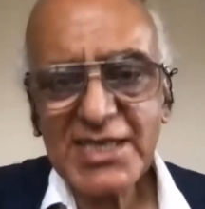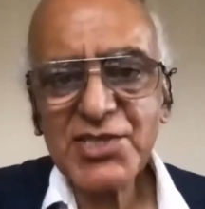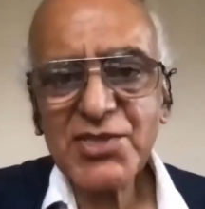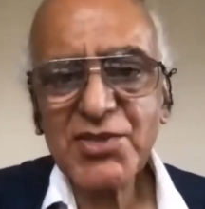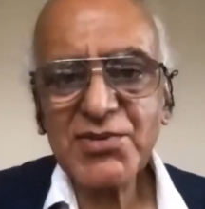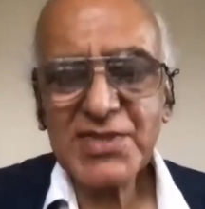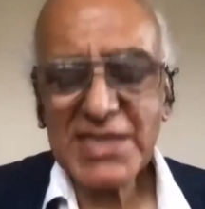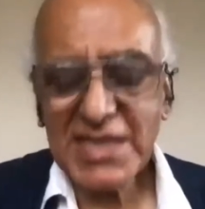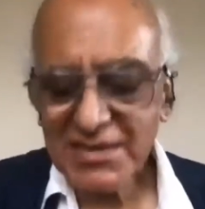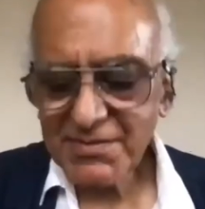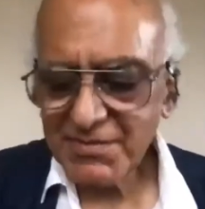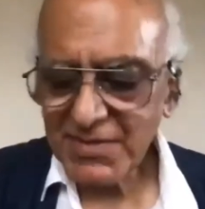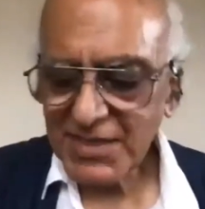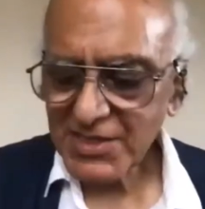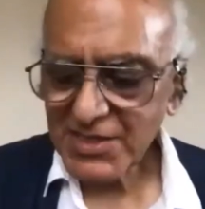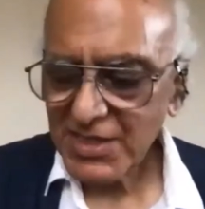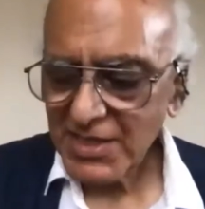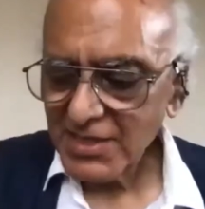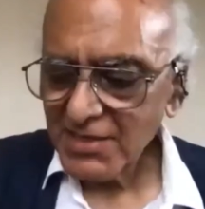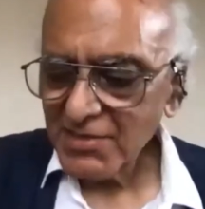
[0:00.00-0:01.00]
So that means
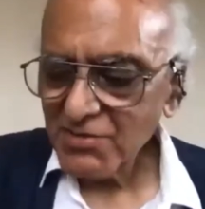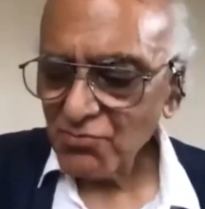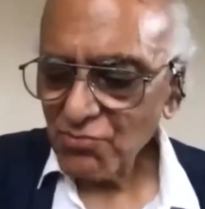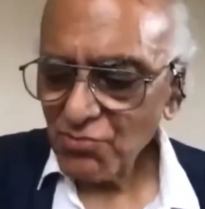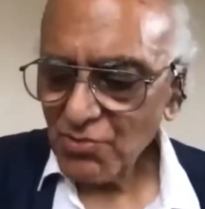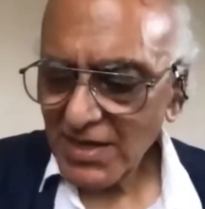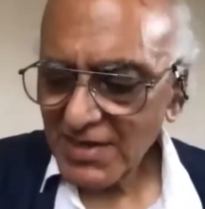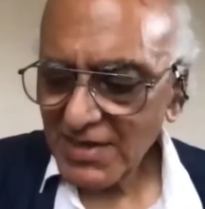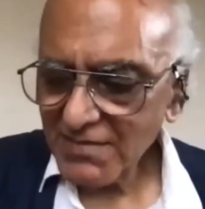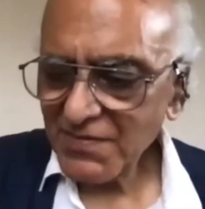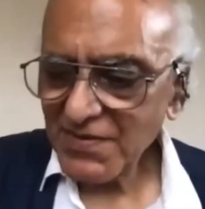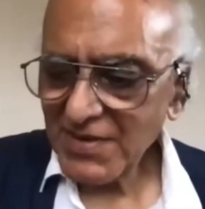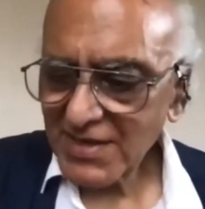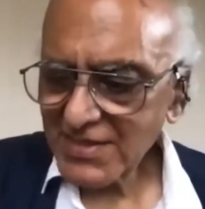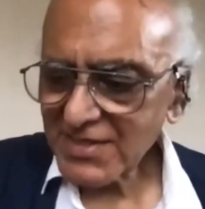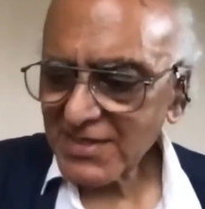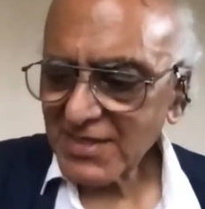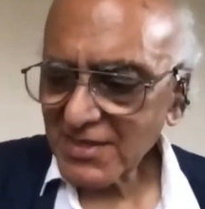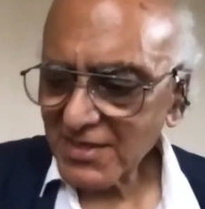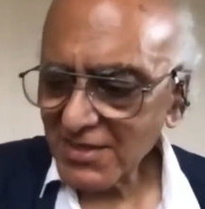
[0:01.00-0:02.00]
one
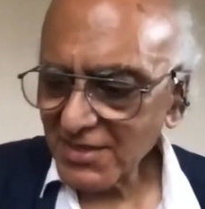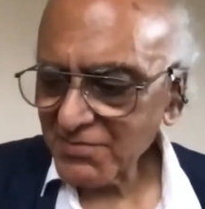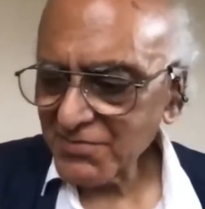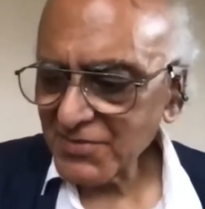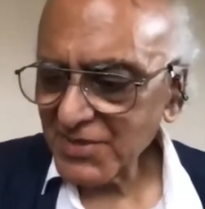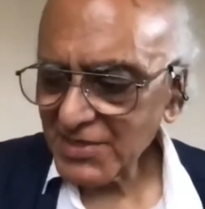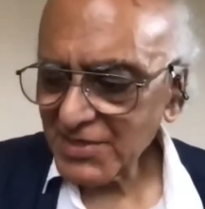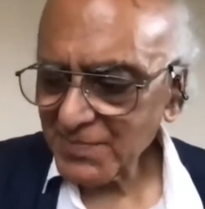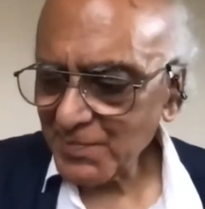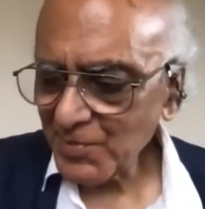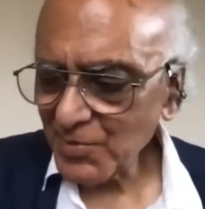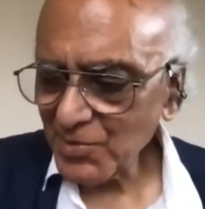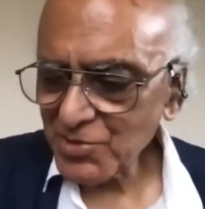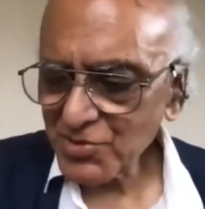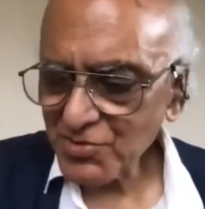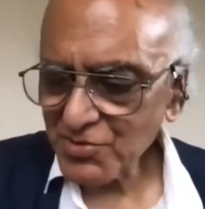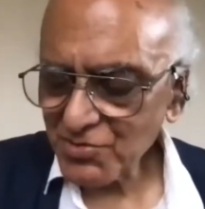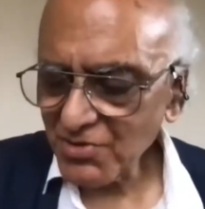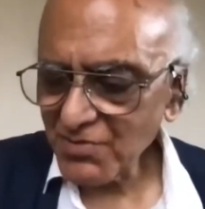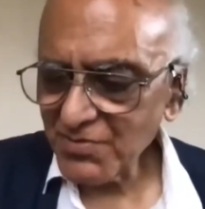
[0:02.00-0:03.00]
factor of this
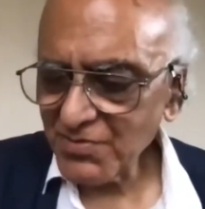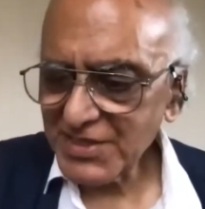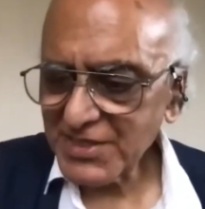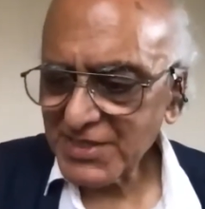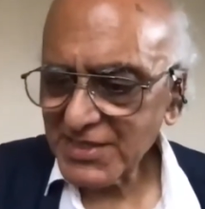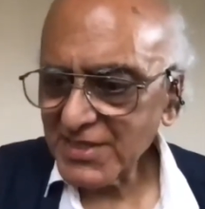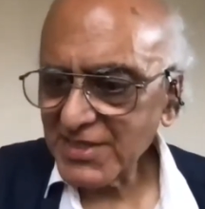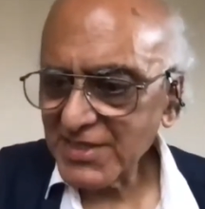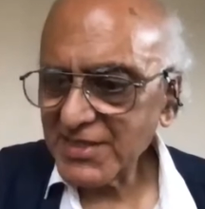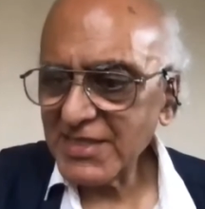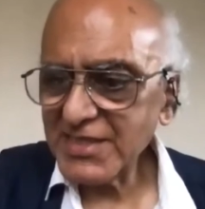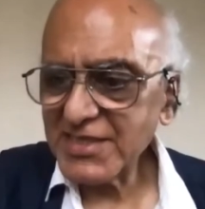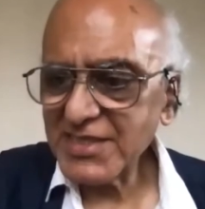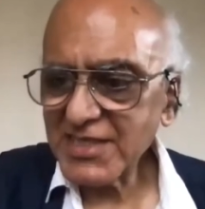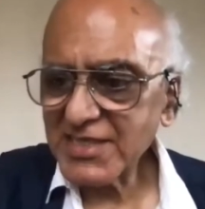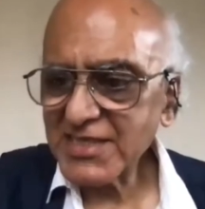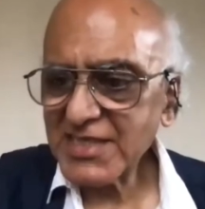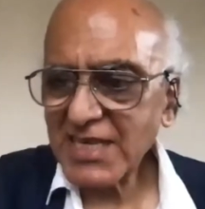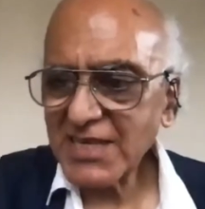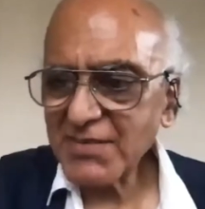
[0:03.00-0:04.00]
post-COVID
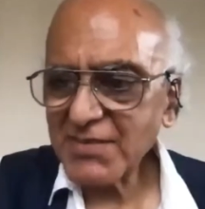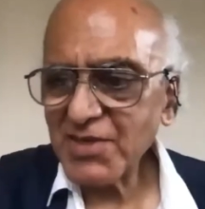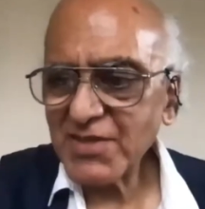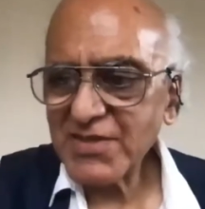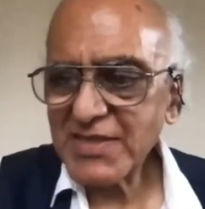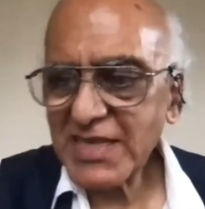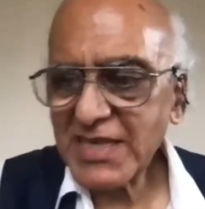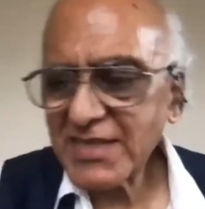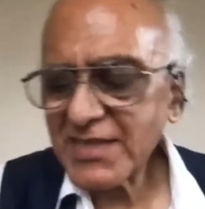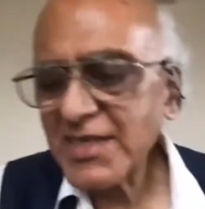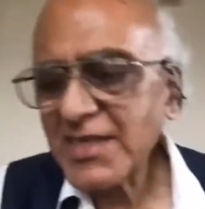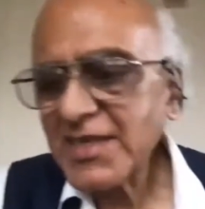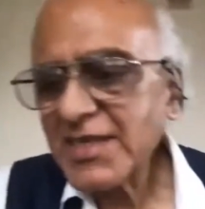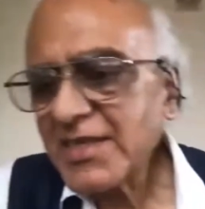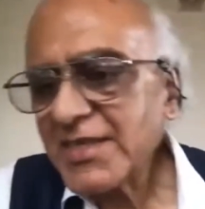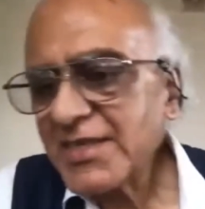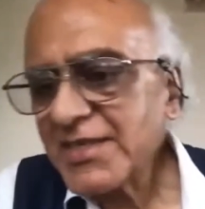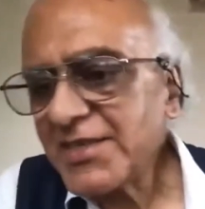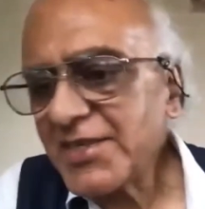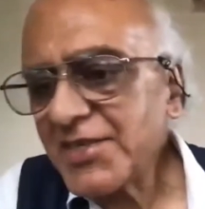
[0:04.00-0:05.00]
teaching time will that
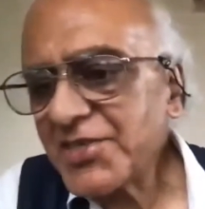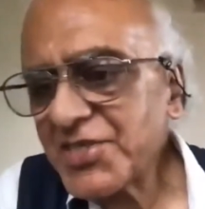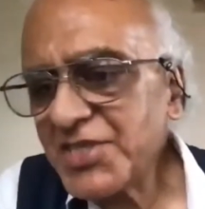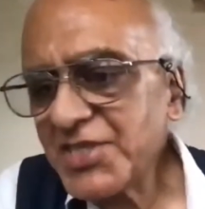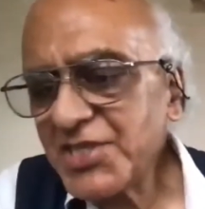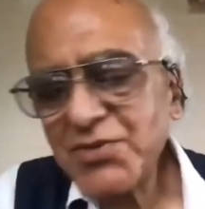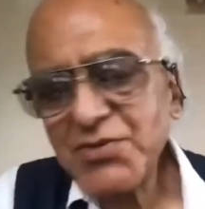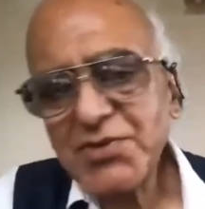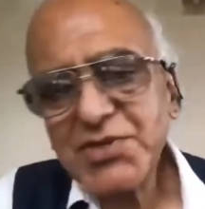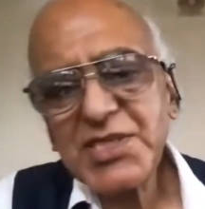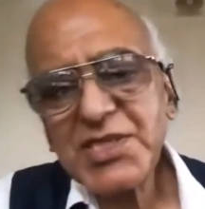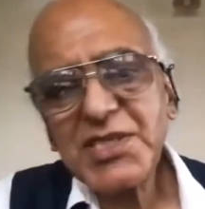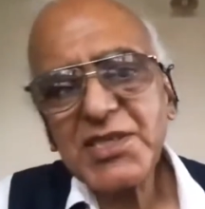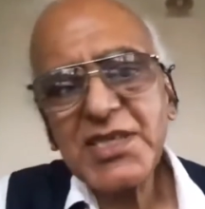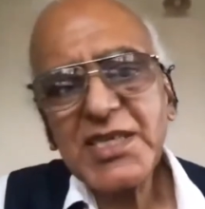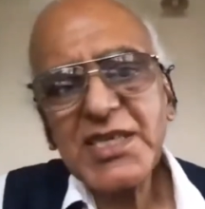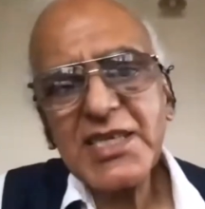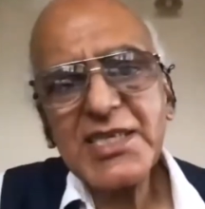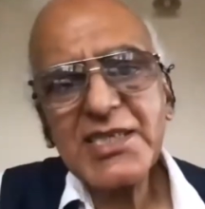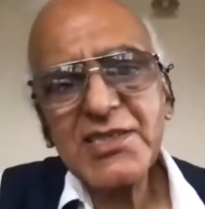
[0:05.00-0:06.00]
this situation
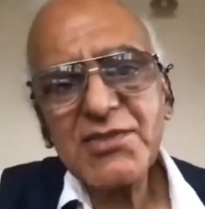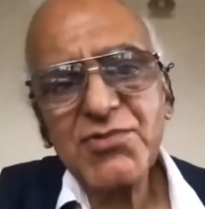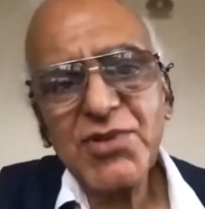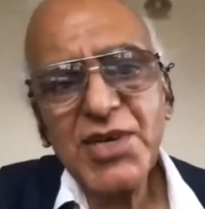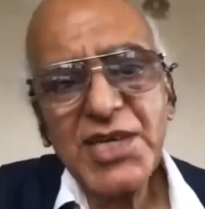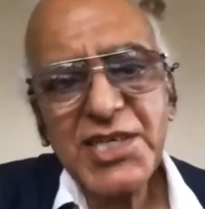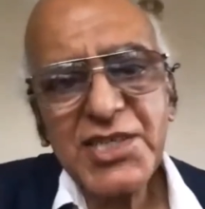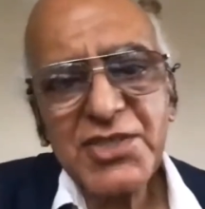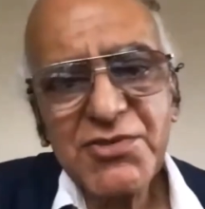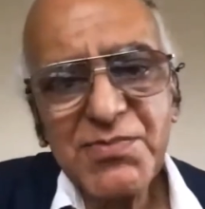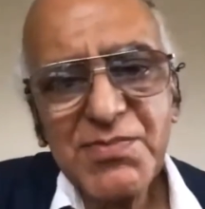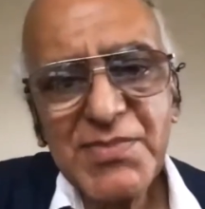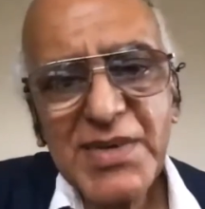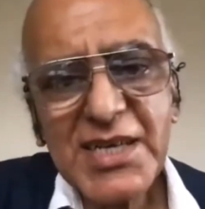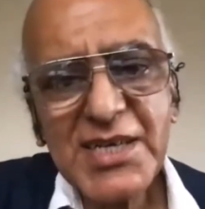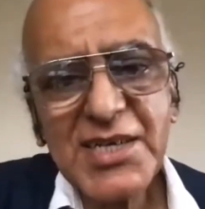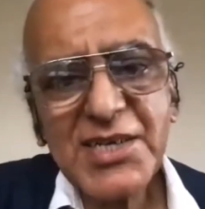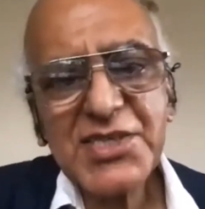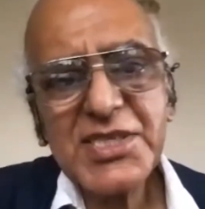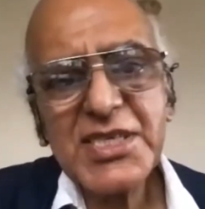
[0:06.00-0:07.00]
is going to
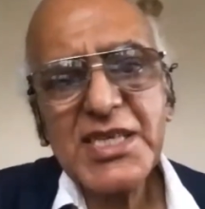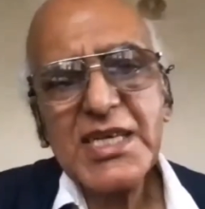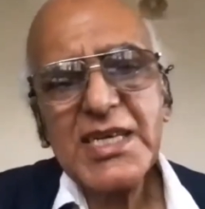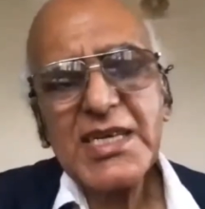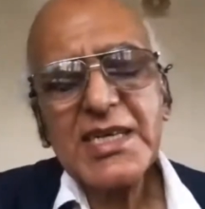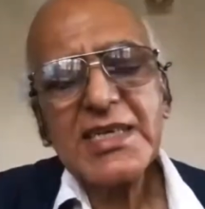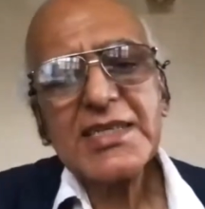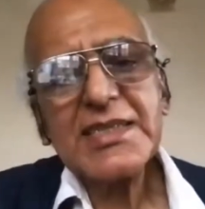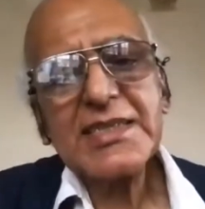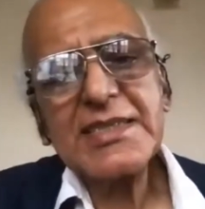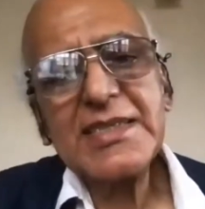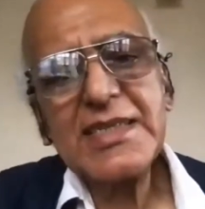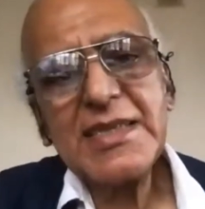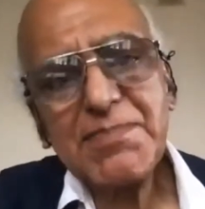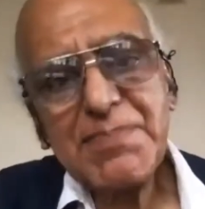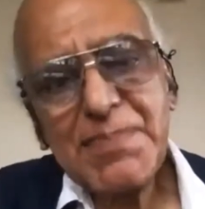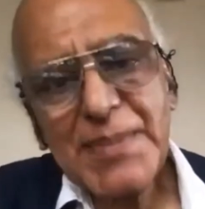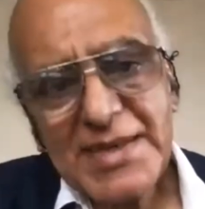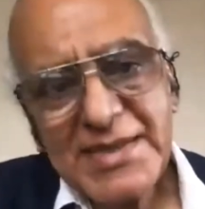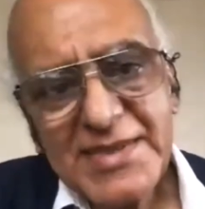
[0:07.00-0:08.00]
make us
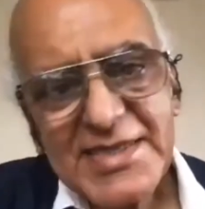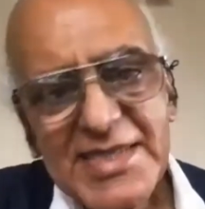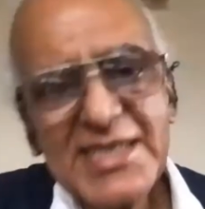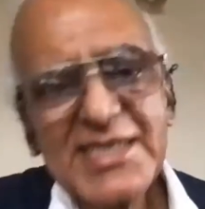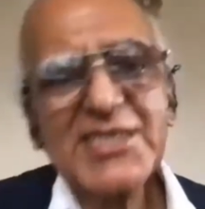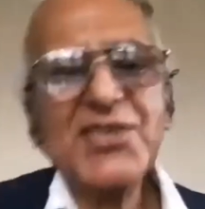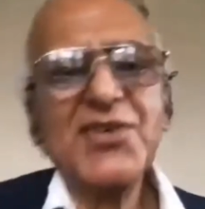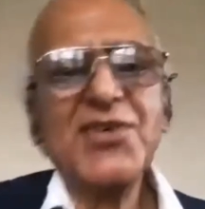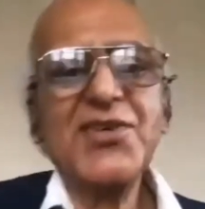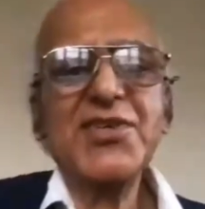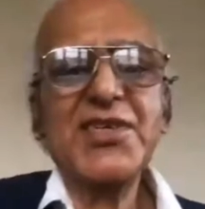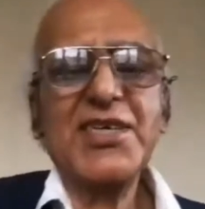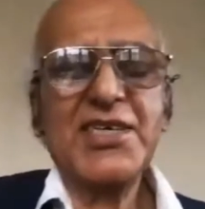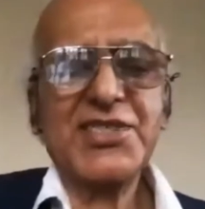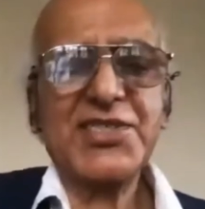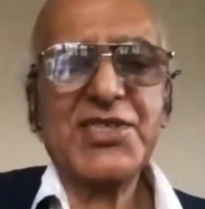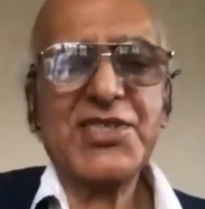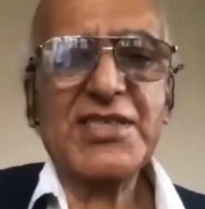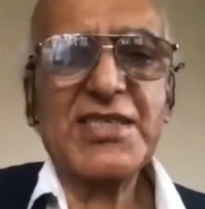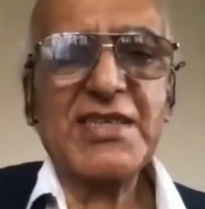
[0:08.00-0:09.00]
dependent on a
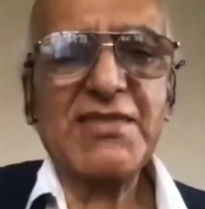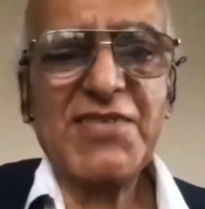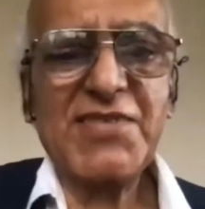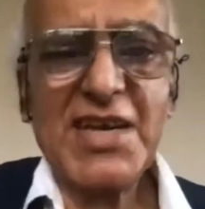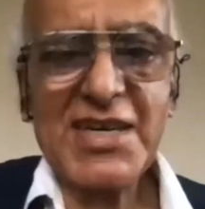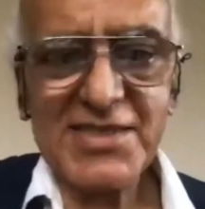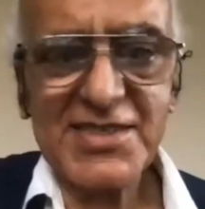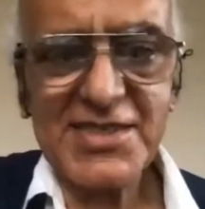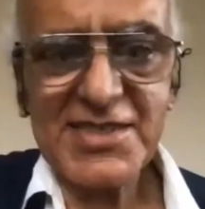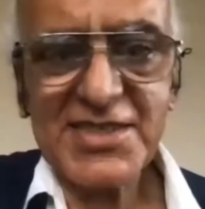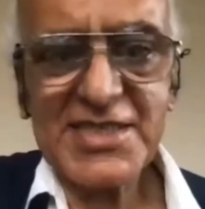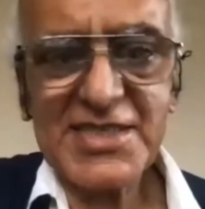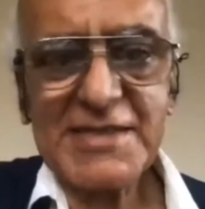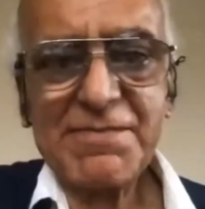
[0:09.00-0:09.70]
certain factors.